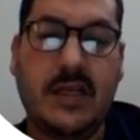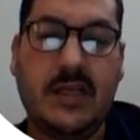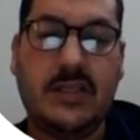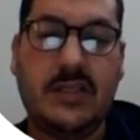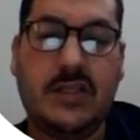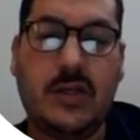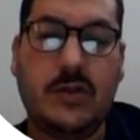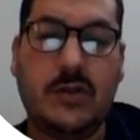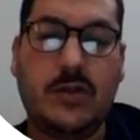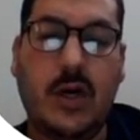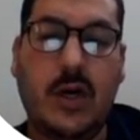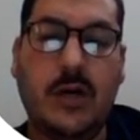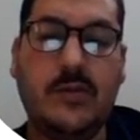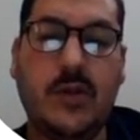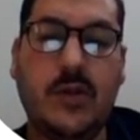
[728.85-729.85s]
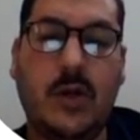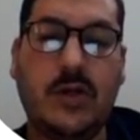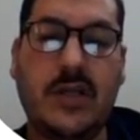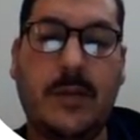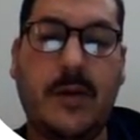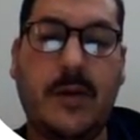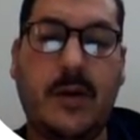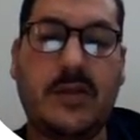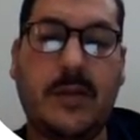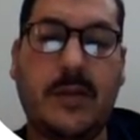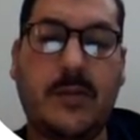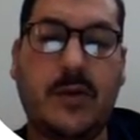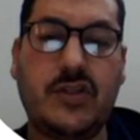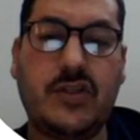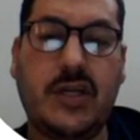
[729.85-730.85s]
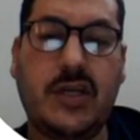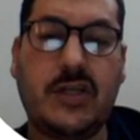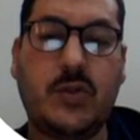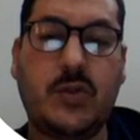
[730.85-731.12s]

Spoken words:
So Tom talks about a project